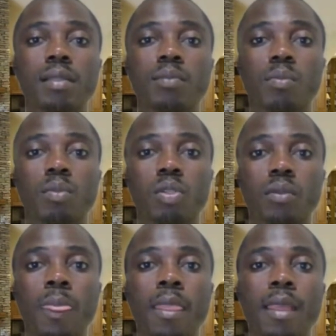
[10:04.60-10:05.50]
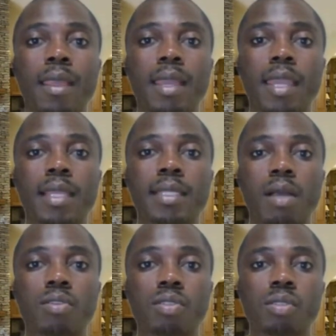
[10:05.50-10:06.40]
per month,
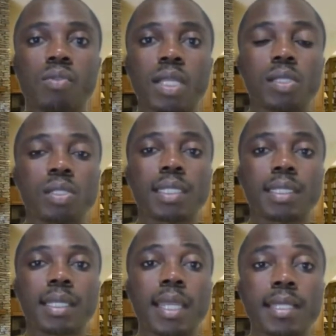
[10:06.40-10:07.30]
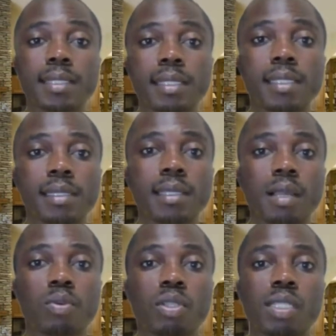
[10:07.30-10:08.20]
8,180
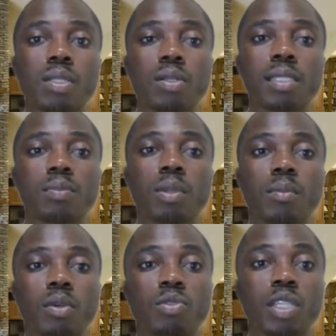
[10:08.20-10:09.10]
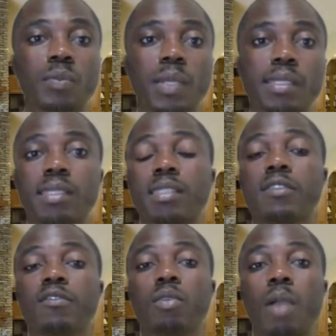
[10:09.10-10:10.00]
Singaporean dollars per month, respectively,
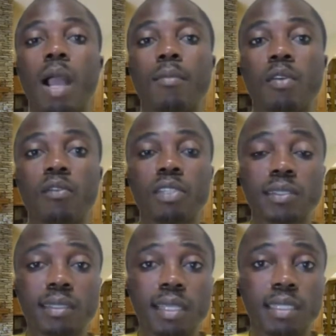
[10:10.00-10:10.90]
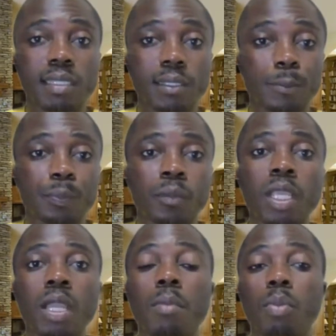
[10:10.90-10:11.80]
for above listed
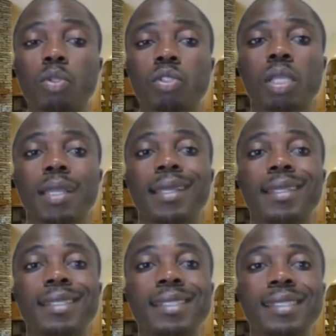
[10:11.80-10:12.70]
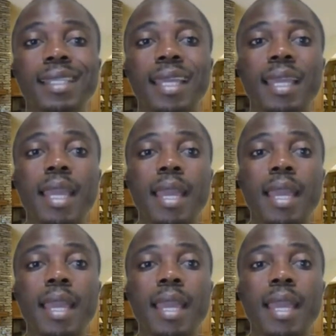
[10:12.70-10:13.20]
posts. In the